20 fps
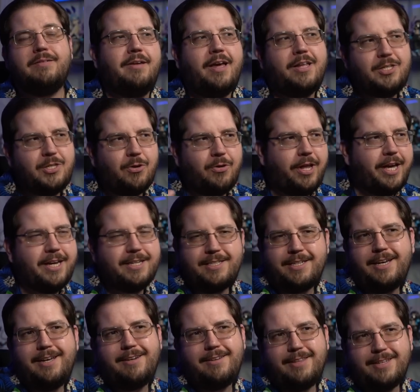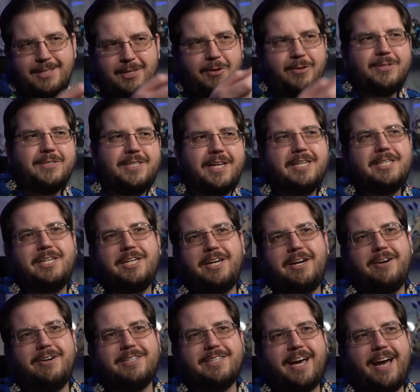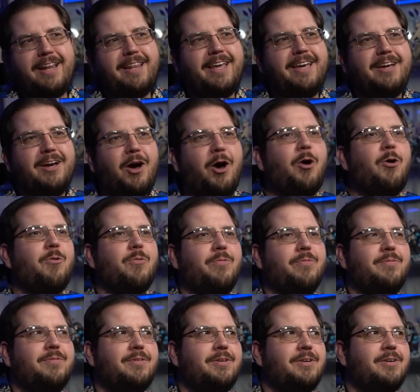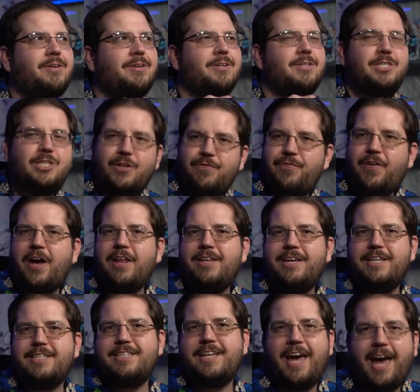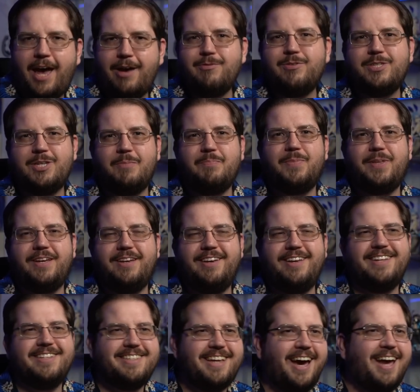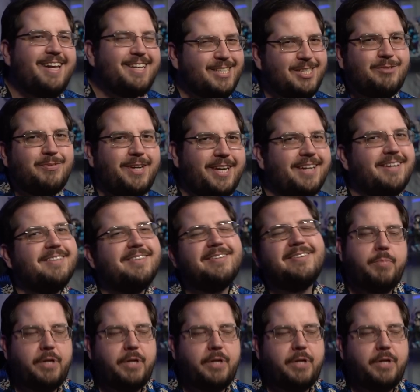And so, like I said, this whole section here is kind of like, oh, she finally gets to have something. It's kind of sweet.